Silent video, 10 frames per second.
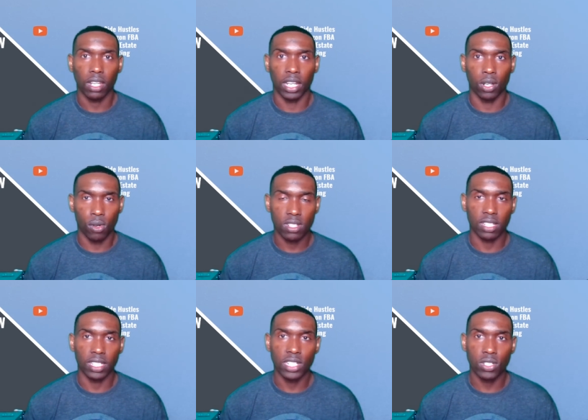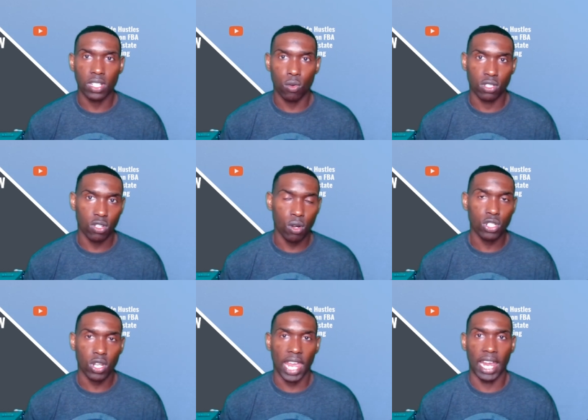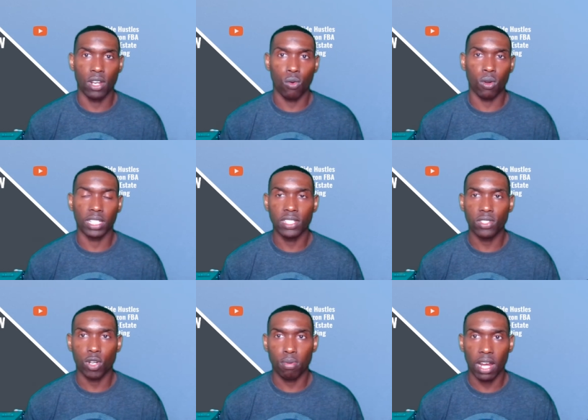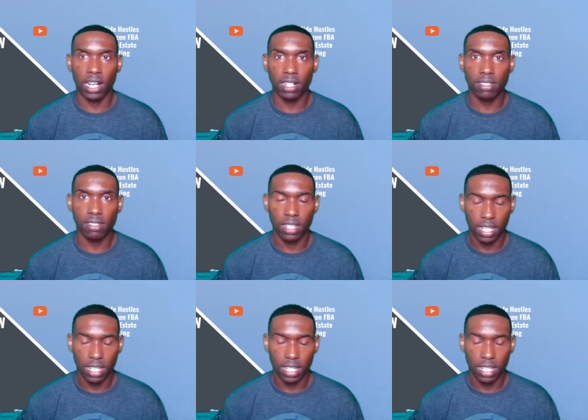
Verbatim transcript: in order to list or search and or list your products